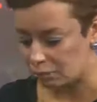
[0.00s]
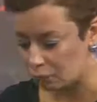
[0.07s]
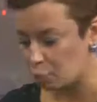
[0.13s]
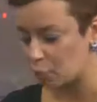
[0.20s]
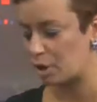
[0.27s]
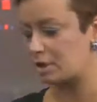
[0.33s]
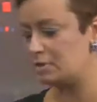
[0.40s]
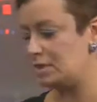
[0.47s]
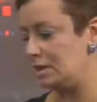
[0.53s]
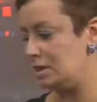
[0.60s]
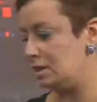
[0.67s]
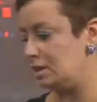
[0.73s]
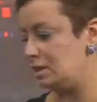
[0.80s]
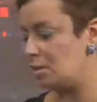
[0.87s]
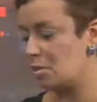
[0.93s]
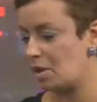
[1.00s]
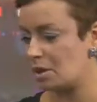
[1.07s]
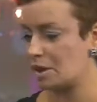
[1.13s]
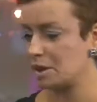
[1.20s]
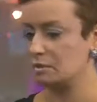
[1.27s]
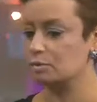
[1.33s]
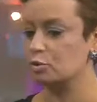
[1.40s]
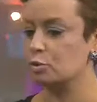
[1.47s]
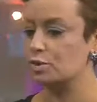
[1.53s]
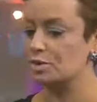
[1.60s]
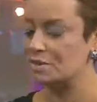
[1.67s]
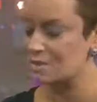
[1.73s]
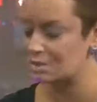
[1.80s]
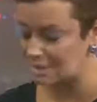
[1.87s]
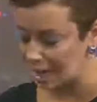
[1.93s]
for the American
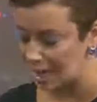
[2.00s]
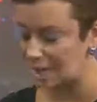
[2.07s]
forces